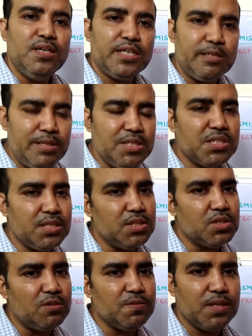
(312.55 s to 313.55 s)

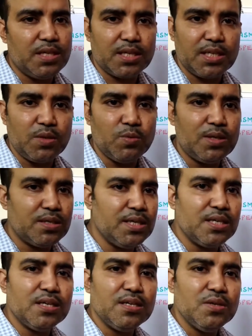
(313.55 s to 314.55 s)
dimensions of the rectangular
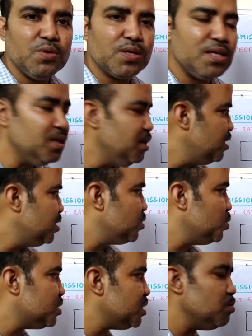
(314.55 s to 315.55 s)
duct, okay,
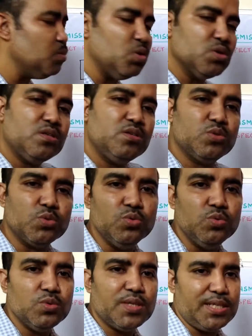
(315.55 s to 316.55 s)
using both two
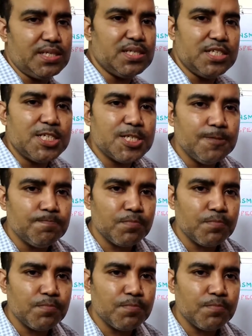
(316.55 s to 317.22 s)
cases,